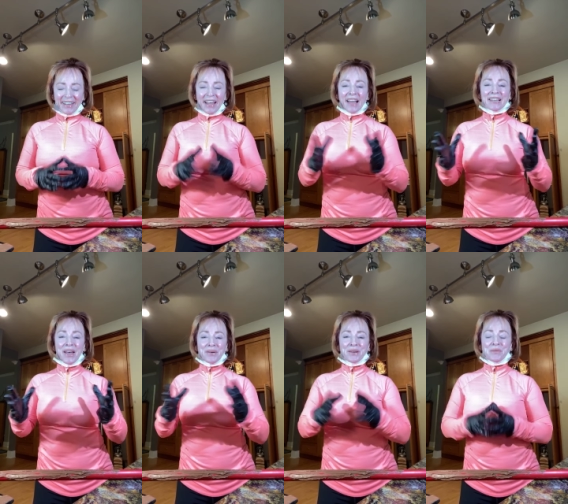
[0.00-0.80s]

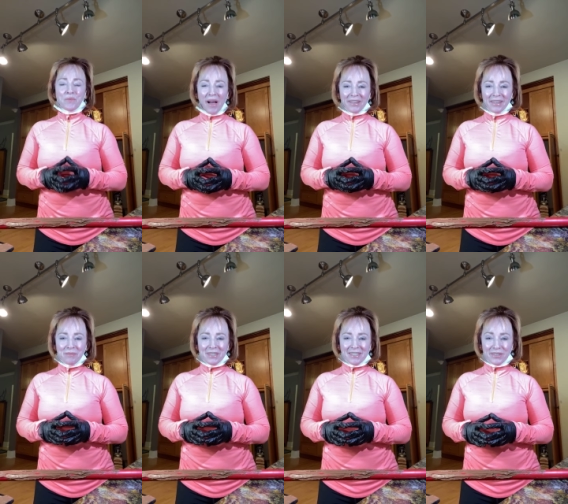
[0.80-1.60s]
Hello and
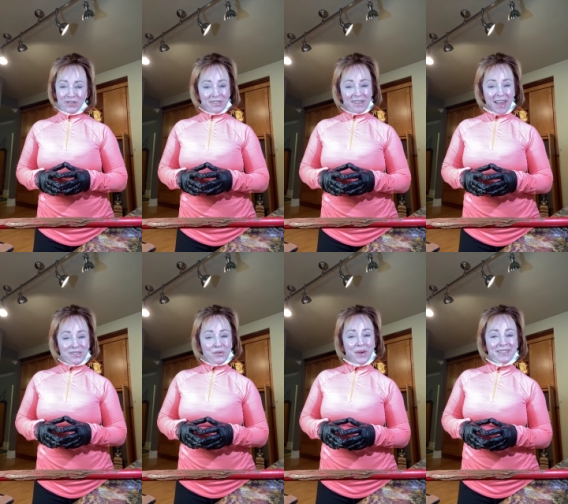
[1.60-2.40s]
welcome to Just
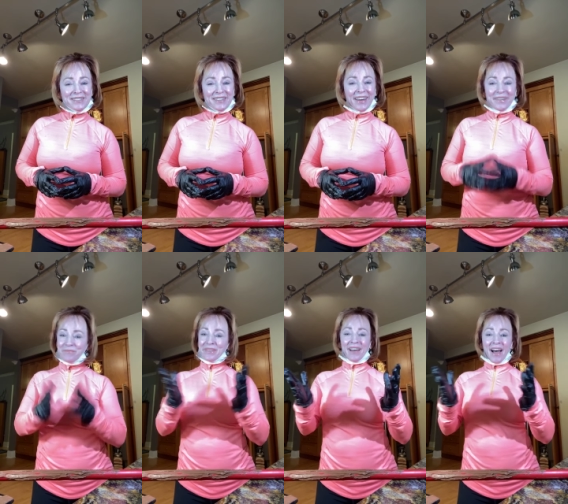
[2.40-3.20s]
Ask Wednesday.
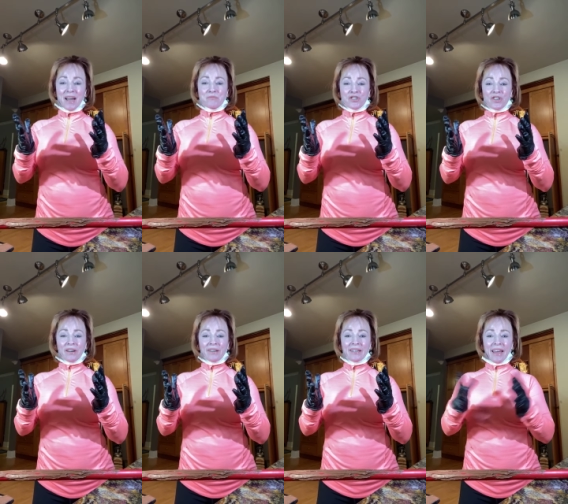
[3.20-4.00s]
I'm
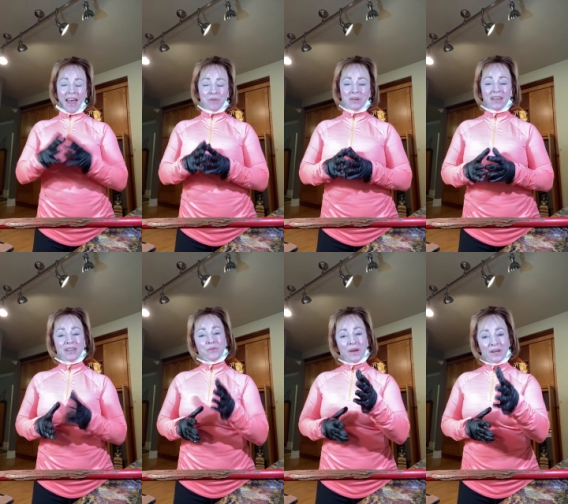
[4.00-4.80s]
Sharon and we got a
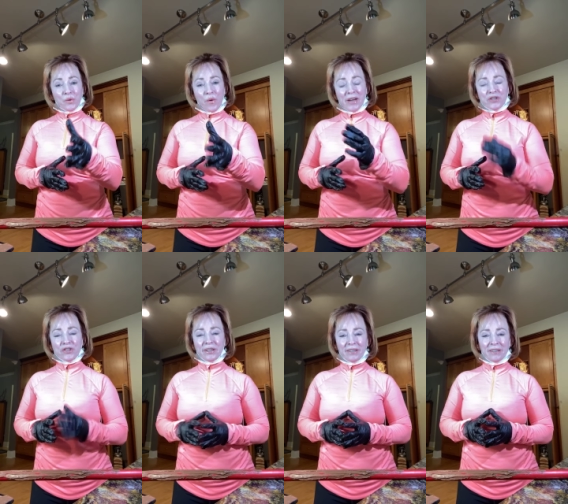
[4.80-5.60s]
great
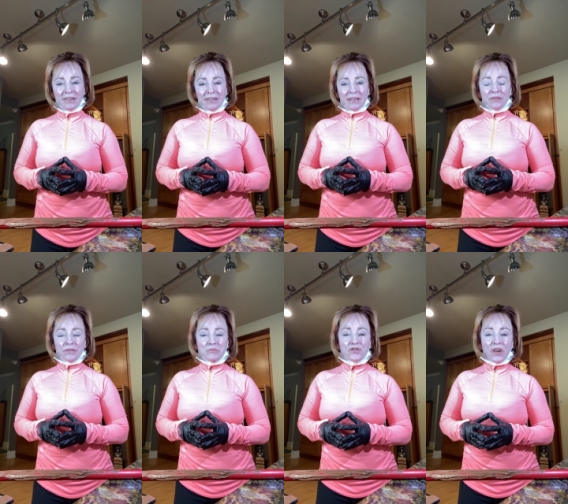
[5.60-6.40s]
question
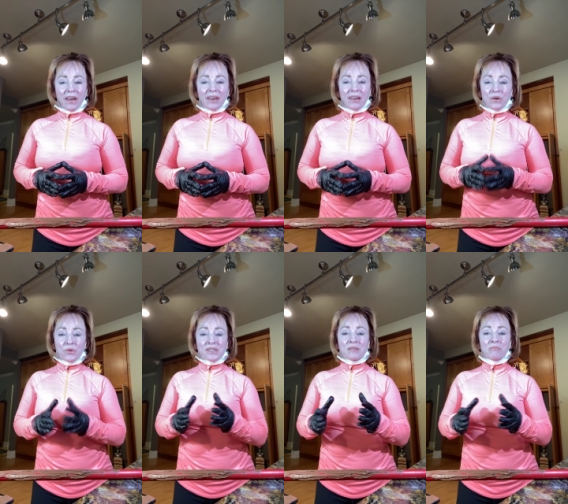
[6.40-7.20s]
from Janie, who
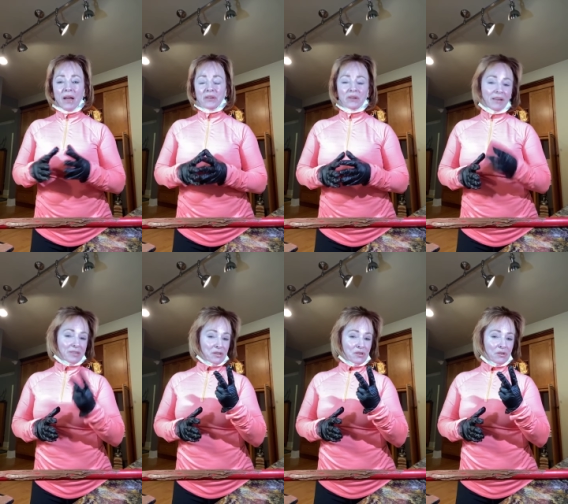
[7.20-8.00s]
is a mother of a
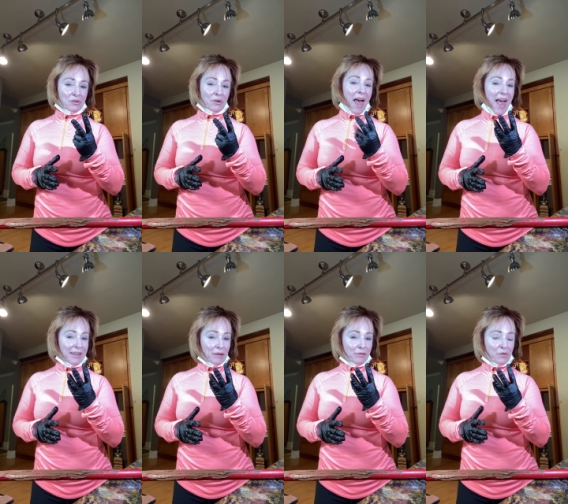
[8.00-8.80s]
two and
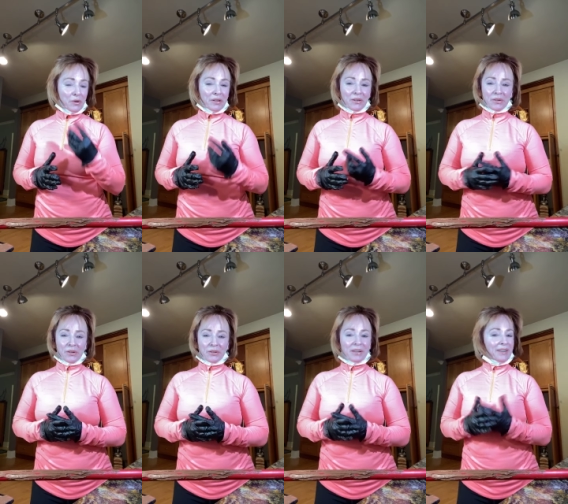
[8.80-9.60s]
a four year old,